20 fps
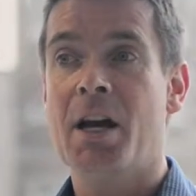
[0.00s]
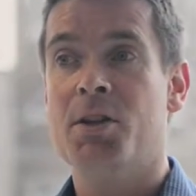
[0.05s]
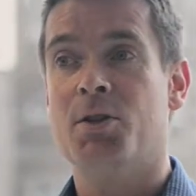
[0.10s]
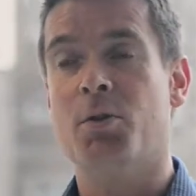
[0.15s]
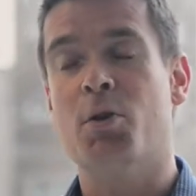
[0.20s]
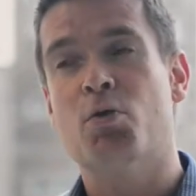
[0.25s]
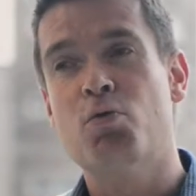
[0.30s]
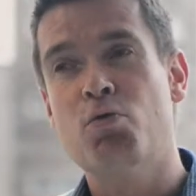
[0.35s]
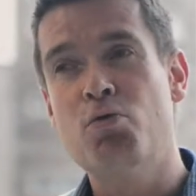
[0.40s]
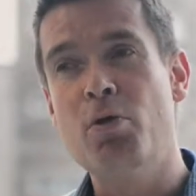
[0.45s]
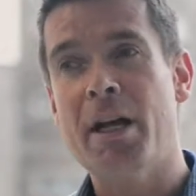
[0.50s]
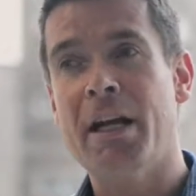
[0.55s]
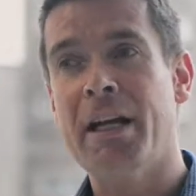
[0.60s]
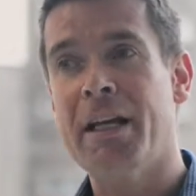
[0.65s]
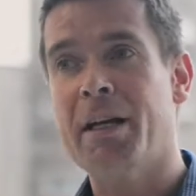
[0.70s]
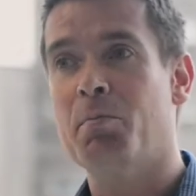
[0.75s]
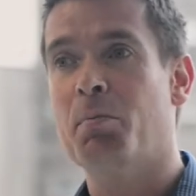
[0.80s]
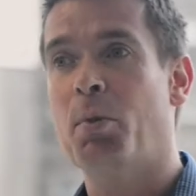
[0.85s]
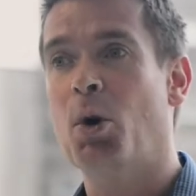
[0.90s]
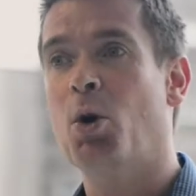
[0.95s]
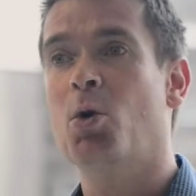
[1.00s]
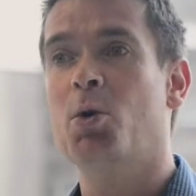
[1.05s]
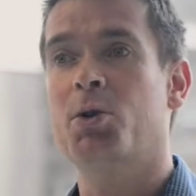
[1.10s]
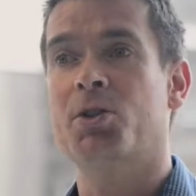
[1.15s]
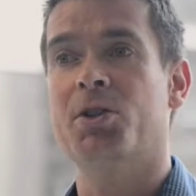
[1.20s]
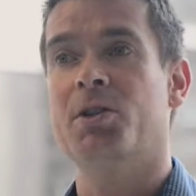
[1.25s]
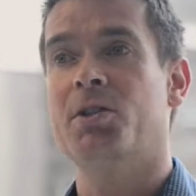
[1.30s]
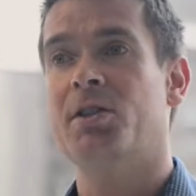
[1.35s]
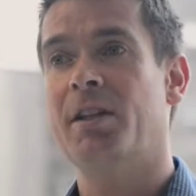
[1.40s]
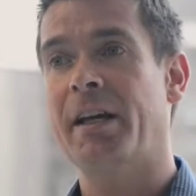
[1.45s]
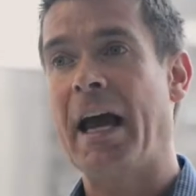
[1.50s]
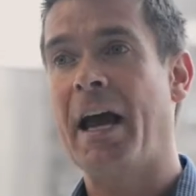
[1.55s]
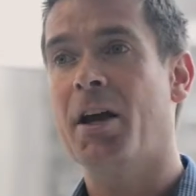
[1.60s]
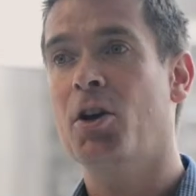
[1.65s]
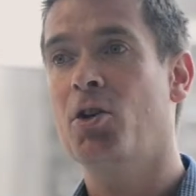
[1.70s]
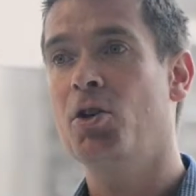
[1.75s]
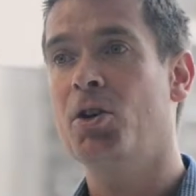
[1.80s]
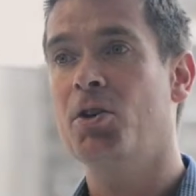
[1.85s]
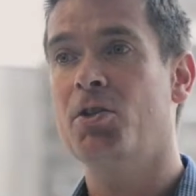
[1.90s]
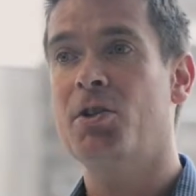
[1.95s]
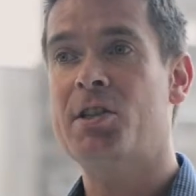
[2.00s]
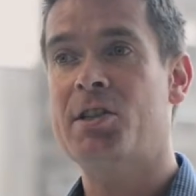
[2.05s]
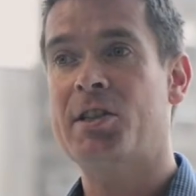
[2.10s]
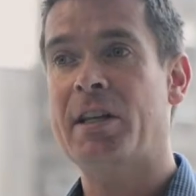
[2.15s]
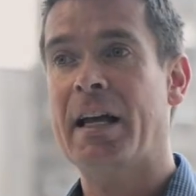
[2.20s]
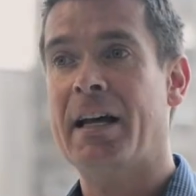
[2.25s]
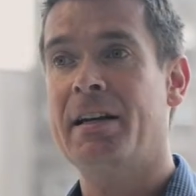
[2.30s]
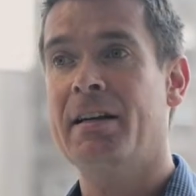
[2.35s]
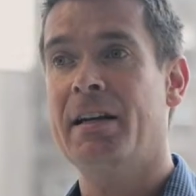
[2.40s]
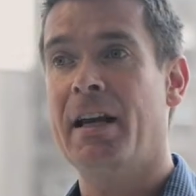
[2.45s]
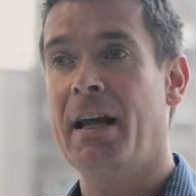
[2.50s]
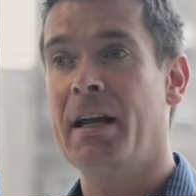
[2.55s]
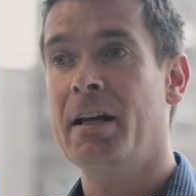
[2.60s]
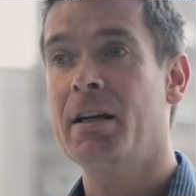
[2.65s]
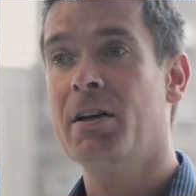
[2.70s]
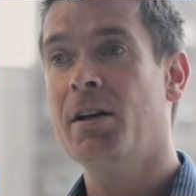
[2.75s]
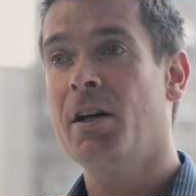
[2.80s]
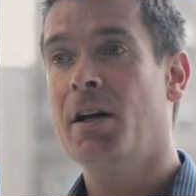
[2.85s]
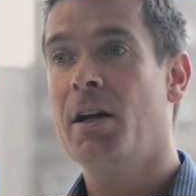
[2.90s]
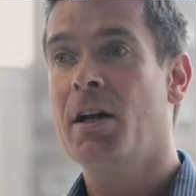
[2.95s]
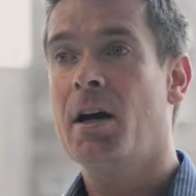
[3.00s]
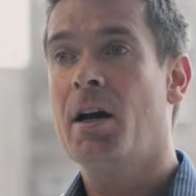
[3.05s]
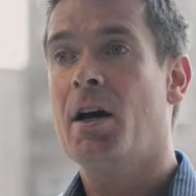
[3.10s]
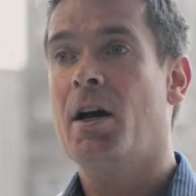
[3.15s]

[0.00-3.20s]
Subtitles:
So it's really important to get a good understanding,